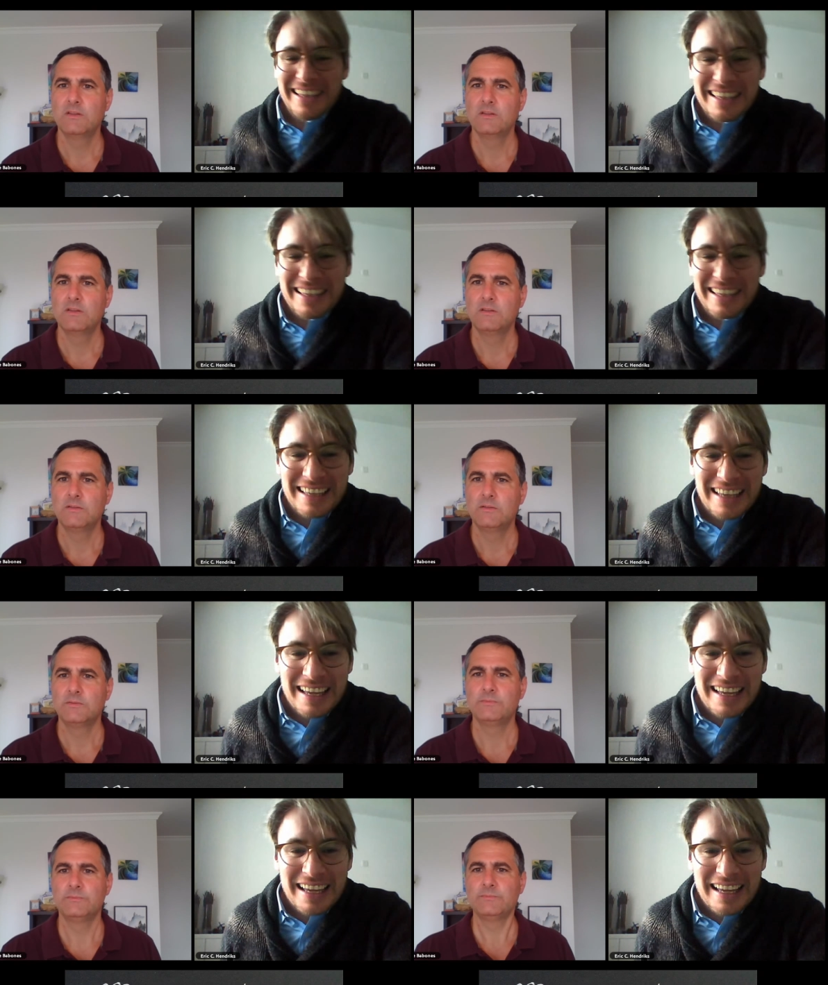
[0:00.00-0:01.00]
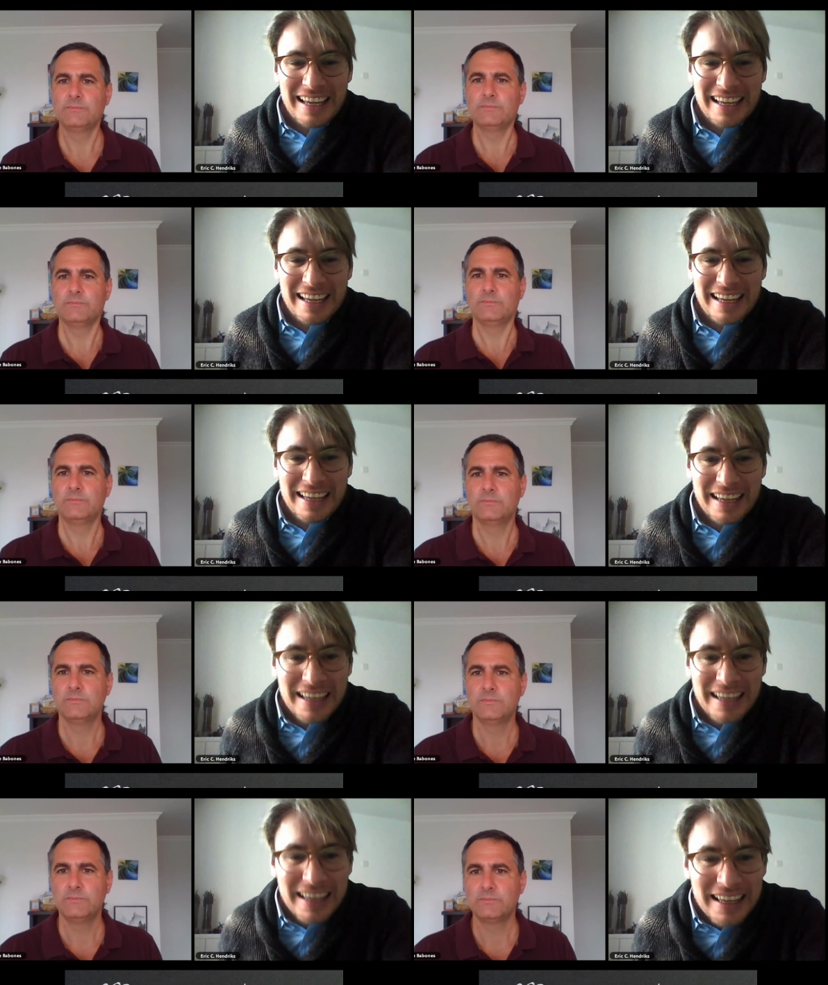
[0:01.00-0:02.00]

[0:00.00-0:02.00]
No one is speaking in this clip.